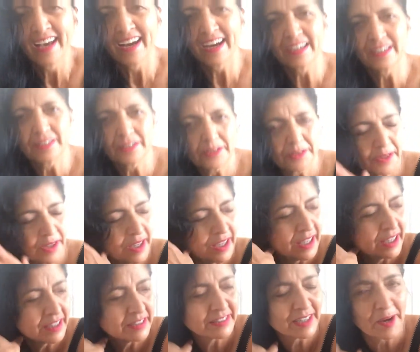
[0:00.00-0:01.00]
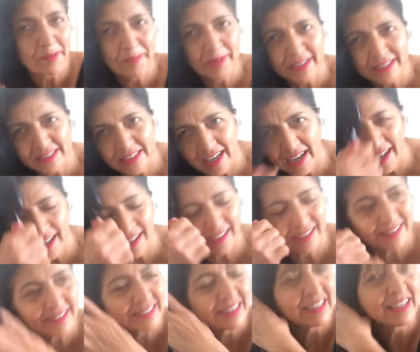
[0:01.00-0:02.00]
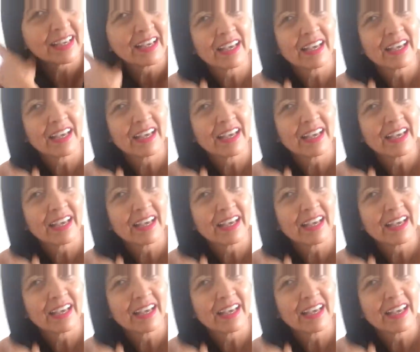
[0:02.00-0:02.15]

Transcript: I do jumping jacks